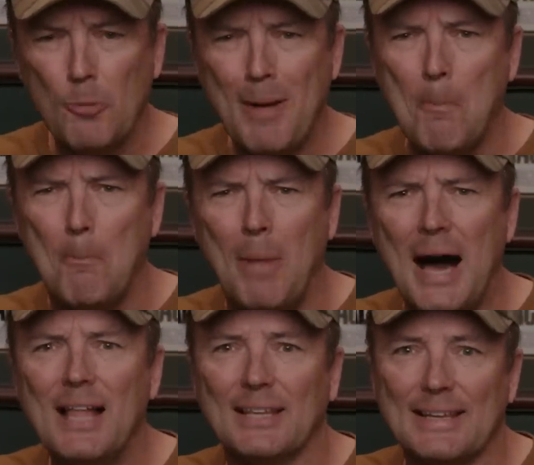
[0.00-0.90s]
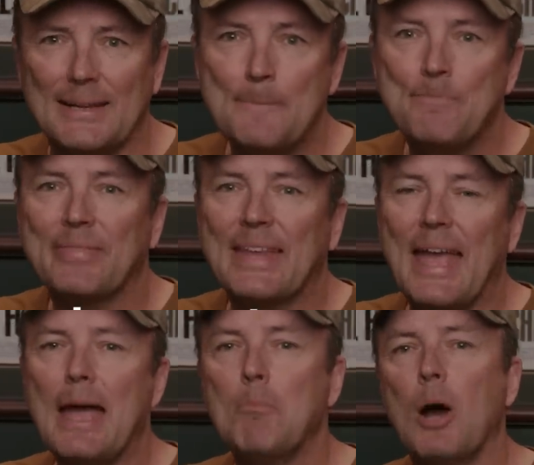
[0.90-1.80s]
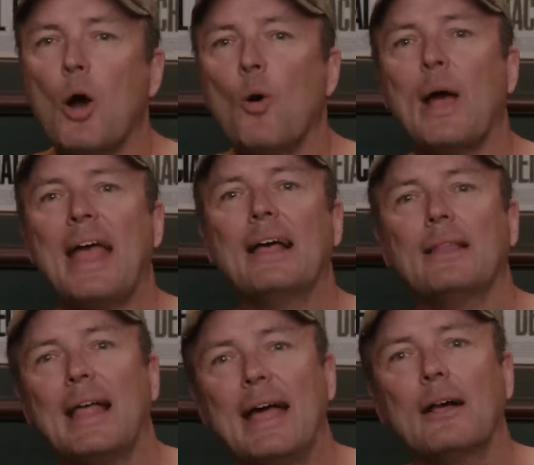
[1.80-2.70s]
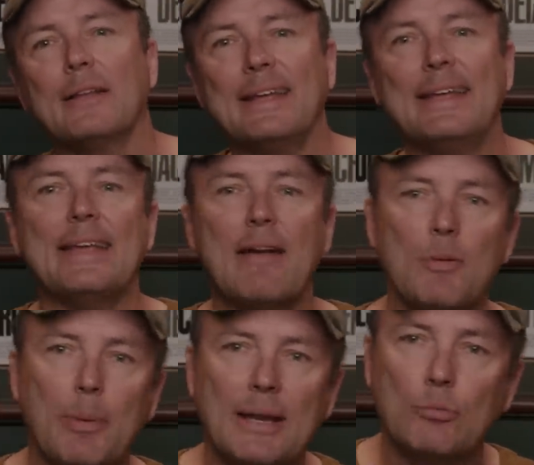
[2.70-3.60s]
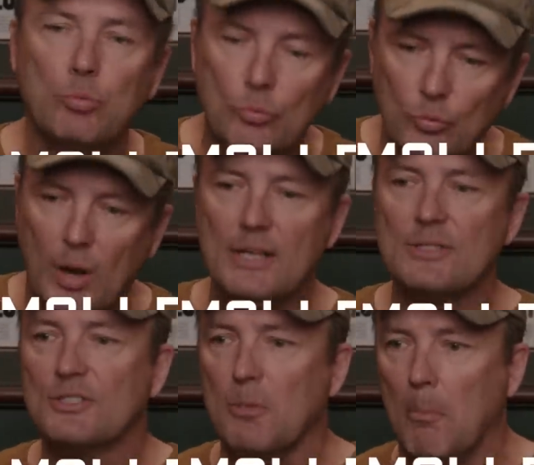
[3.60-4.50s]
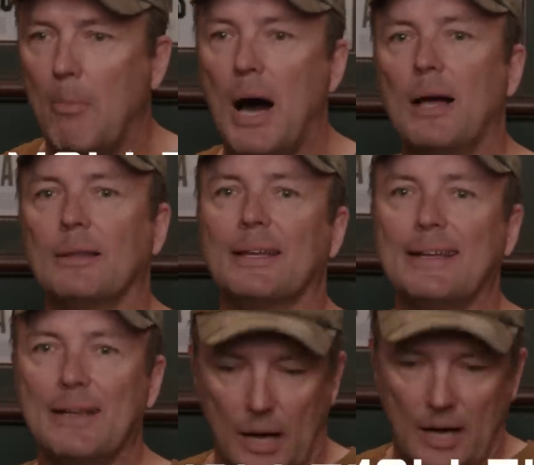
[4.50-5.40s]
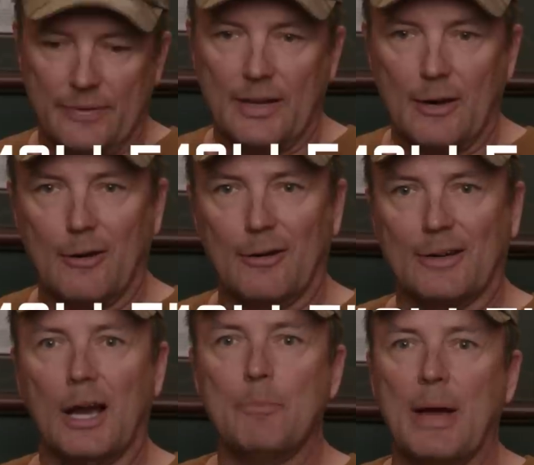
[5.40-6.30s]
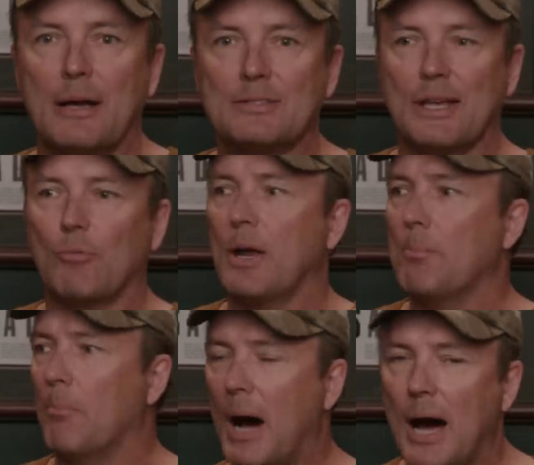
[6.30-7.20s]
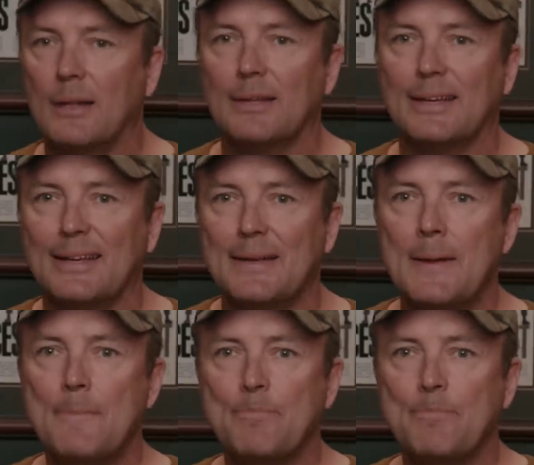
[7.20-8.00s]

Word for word: What about MOLLE? M O L L E. Everybody runs MOLLE on their gun belts. They run MOLLE